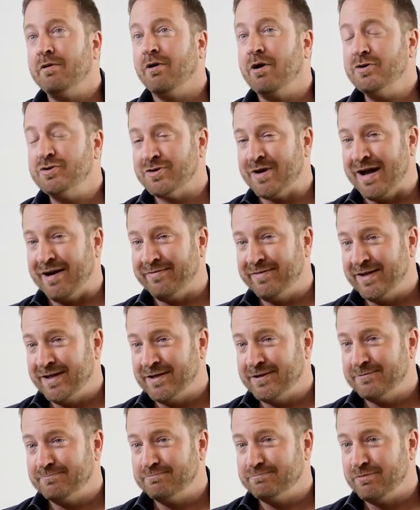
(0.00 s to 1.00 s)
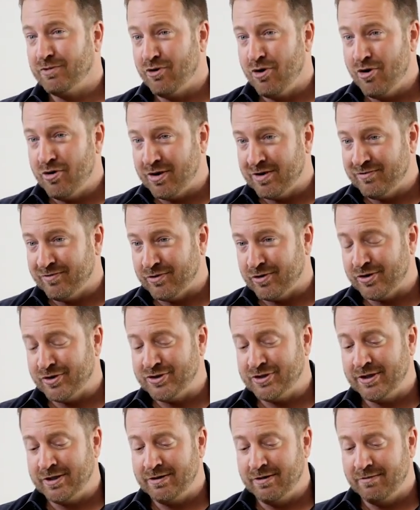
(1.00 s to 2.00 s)
Low traffic, low
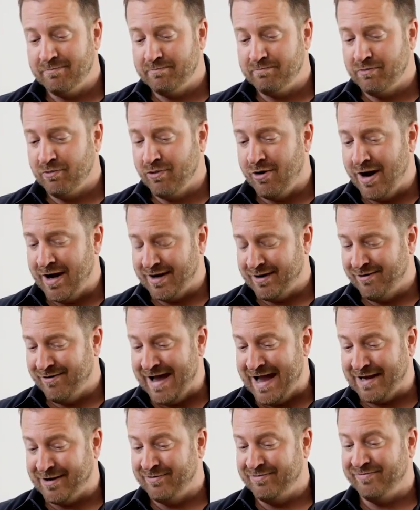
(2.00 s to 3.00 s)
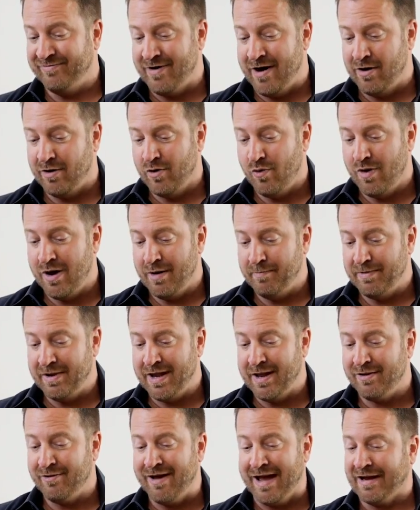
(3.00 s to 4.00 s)
conversion, lack of follow-up,
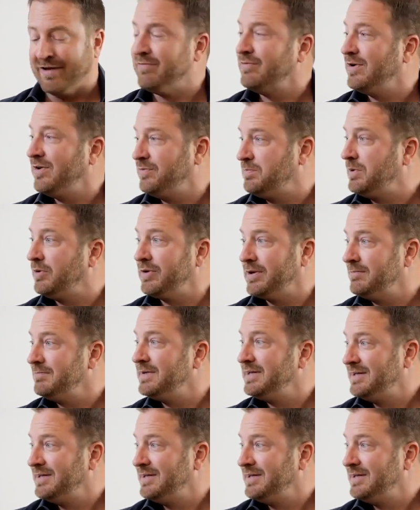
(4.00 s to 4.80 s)
and lack of list building.